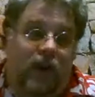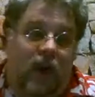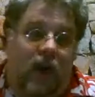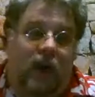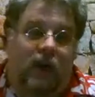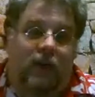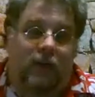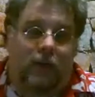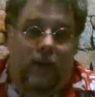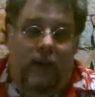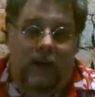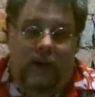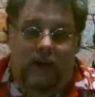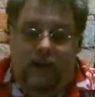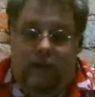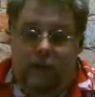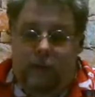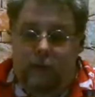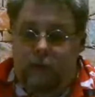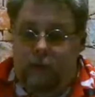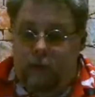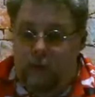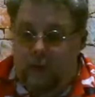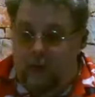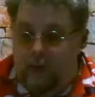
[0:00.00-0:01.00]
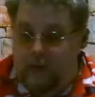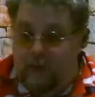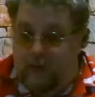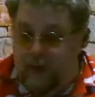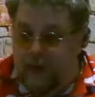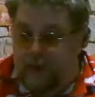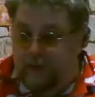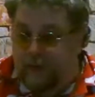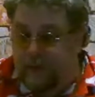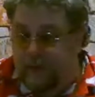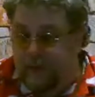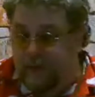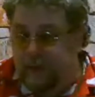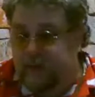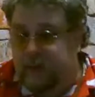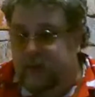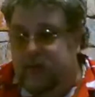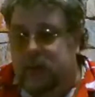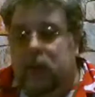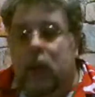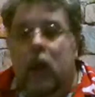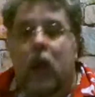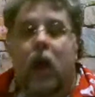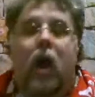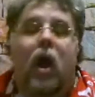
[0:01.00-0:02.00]
John to make the Moonwolf
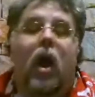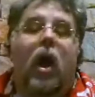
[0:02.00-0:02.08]
reference.